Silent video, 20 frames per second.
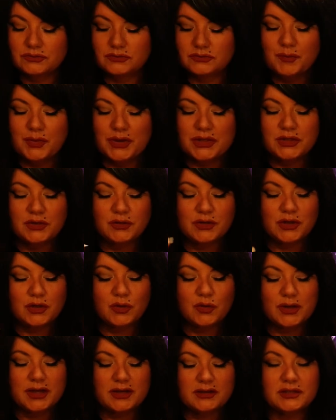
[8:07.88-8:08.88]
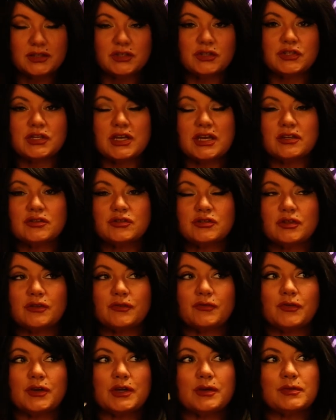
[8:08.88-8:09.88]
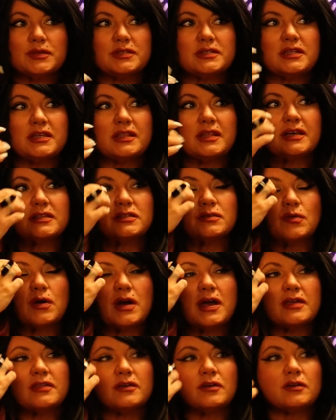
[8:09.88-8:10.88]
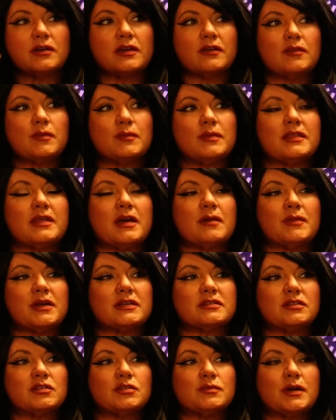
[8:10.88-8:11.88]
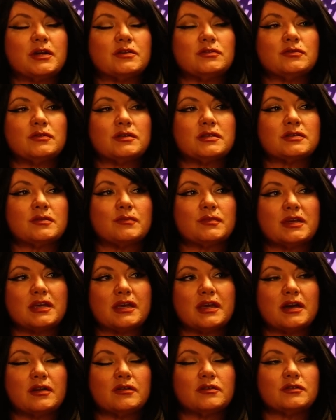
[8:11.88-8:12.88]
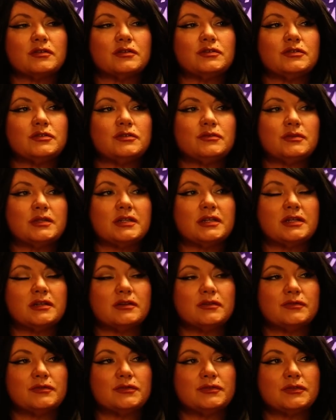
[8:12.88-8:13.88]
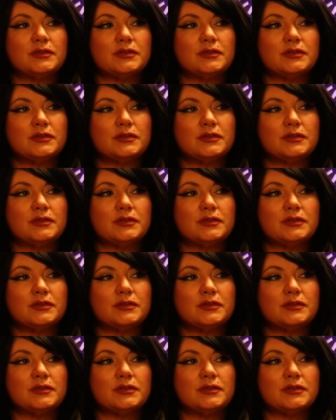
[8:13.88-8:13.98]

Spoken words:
but you can quickly change the frequency. That's why they're giving me that message about doing something counterintuitive.